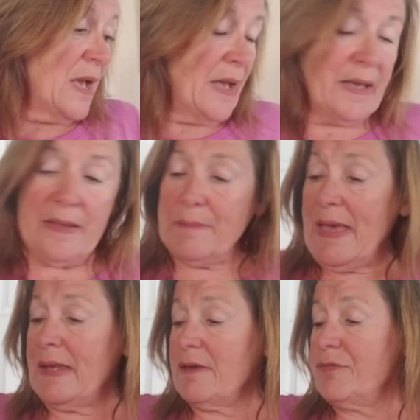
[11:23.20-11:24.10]
Um,
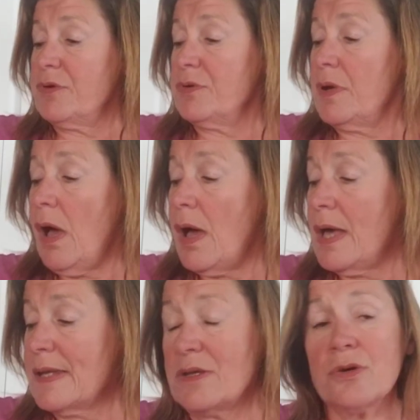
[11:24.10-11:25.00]
and if you're
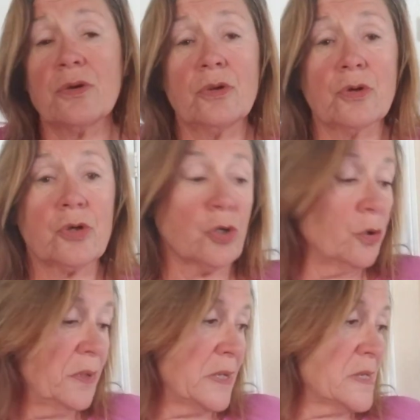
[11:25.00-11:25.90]
not, and you're, you're
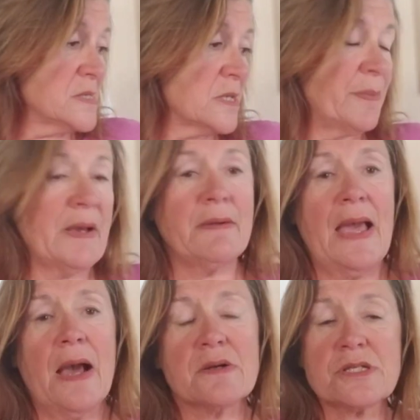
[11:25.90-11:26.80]
curious about
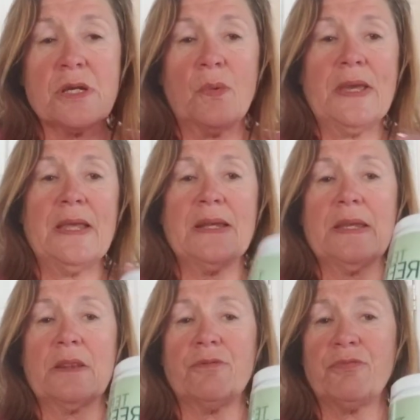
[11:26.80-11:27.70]
how to go ahead and
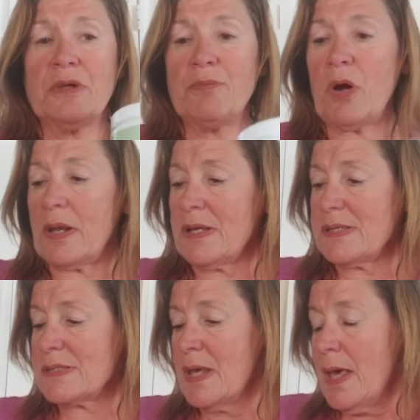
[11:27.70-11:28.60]
get the free
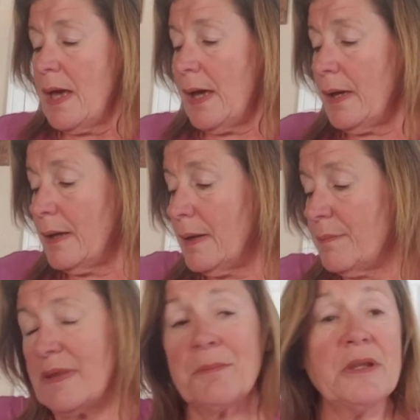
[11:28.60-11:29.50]
products,
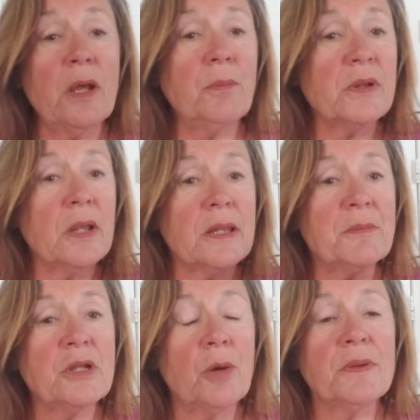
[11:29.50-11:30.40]
um, let me know below, let
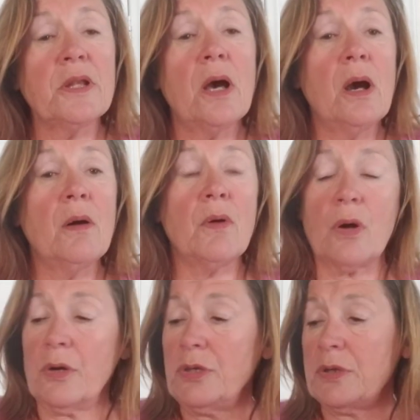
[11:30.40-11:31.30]
me know below,
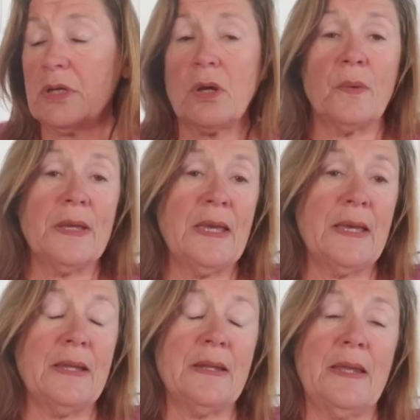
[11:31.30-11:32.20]
or you can go
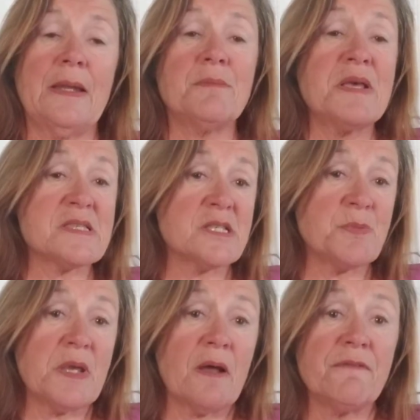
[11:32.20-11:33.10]
ahead and message
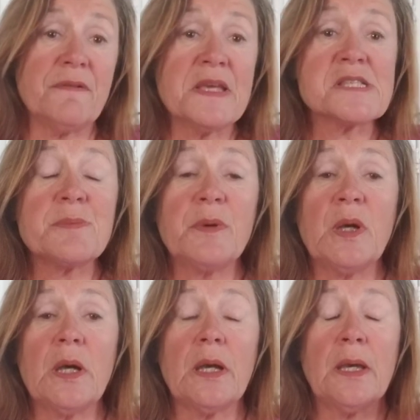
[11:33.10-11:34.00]
me on
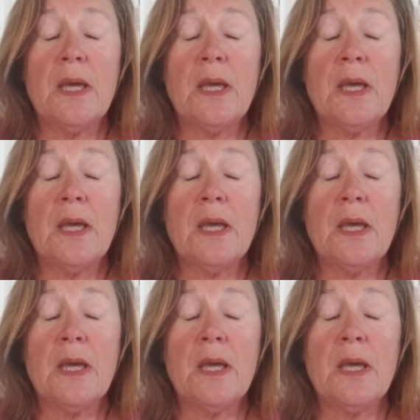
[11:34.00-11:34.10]
Facebook,